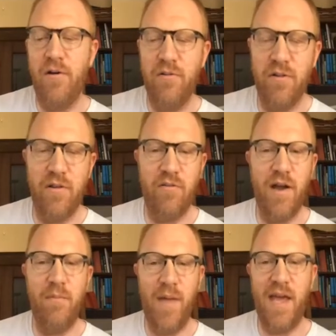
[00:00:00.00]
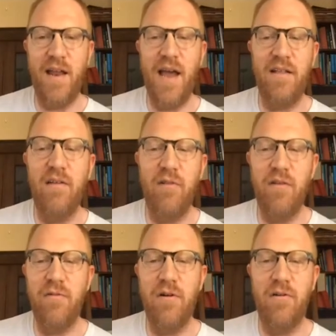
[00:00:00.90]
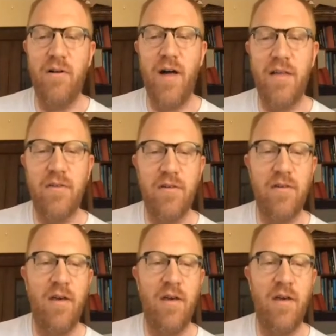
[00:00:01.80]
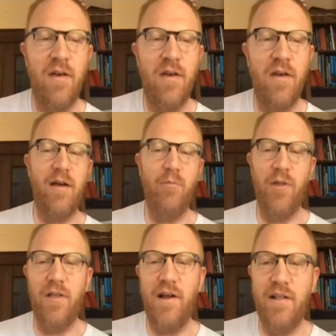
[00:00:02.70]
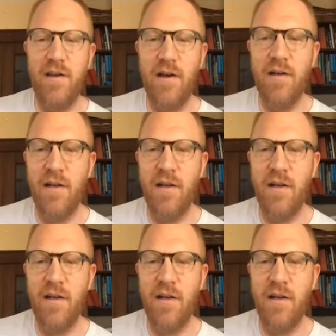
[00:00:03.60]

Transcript: to try to make an activity for our own classes. So we had to come with an idea.